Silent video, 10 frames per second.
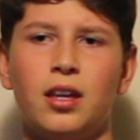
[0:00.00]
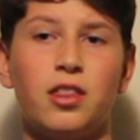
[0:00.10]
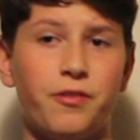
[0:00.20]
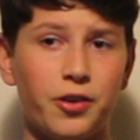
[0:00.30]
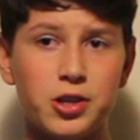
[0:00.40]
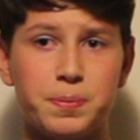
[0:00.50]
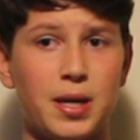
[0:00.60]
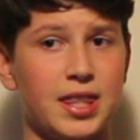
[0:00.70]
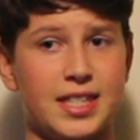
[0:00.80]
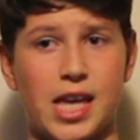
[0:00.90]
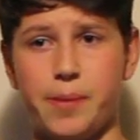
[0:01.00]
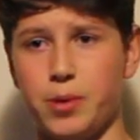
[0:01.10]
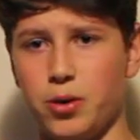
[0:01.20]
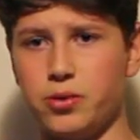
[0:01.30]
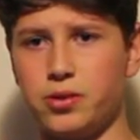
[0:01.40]
The first being the same
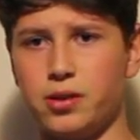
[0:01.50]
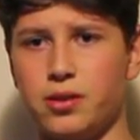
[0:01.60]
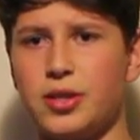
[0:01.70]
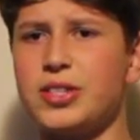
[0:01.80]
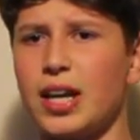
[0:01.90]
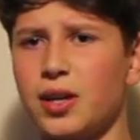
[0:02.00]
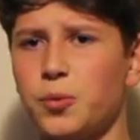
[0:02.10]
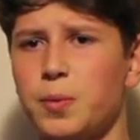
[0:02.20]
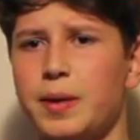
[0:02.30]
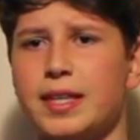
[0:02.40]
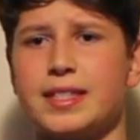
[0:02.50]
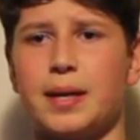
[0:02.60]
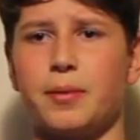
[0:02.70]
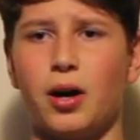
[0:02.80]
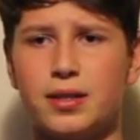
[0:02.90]
use, the second would be the
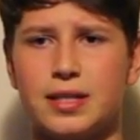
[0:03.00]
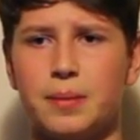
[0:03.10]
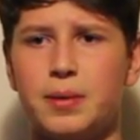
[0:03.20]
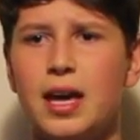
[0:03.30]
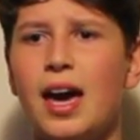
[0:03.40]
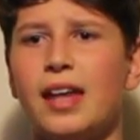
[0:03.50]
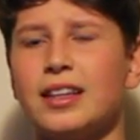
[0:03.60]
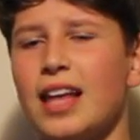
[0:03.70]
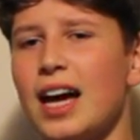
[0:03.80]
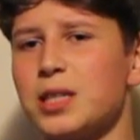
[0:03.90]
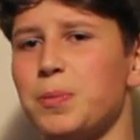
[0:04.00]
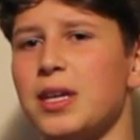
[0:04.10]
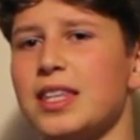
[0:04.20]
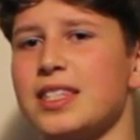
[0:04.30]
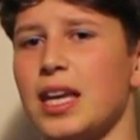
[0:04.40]
same concept, and the last
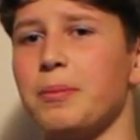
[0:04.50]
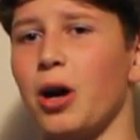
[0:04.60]
being the same